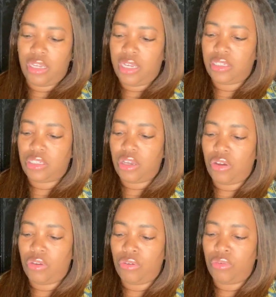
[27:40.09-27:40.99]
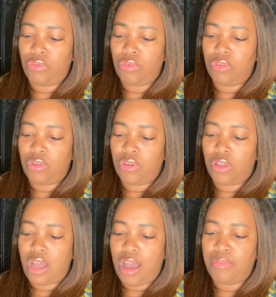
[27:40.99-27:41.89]
And so
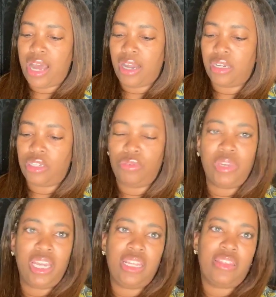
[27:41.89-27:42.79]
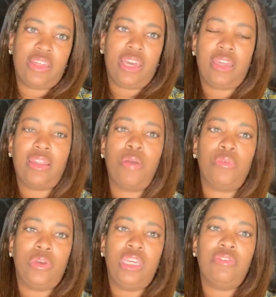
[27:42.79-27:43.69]
I'm not going to do anything that
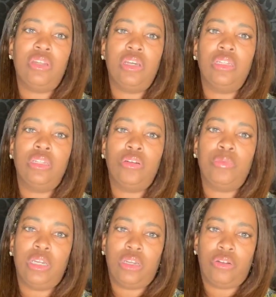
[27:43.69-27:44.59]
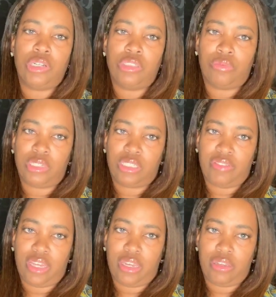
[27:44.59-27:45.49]
will even a little bit increase the risk
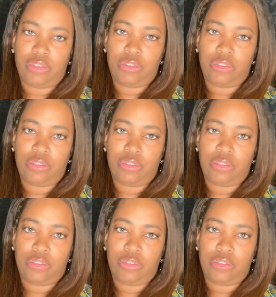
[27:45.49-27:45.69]
of that.